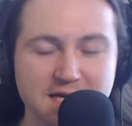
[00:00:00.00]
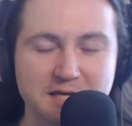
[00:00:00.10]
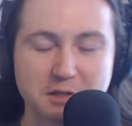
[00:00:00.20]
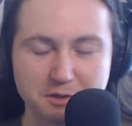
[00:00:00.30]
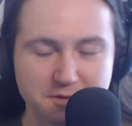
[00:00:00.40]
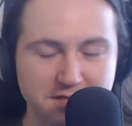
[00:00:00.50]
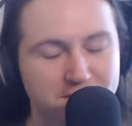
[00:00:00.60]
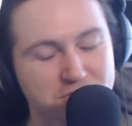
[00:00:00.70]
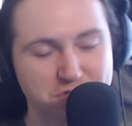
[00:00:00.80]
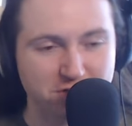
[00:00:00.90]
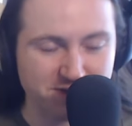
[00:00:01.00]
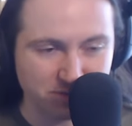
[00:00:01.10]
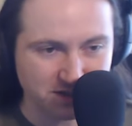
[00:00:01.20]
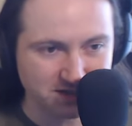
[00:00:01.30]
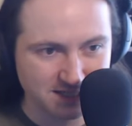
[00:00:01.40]
including the
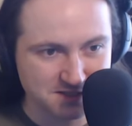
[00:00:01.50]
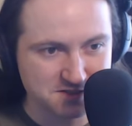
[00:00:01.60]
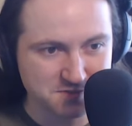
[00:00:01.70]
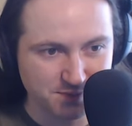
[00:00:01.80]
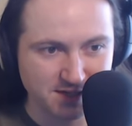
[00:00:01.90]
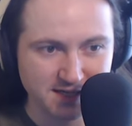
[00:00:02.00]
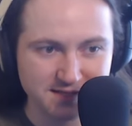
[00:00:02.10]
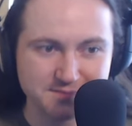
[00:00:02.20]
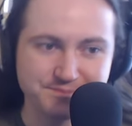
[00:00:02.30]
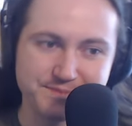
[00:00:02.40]
German one that I just bought,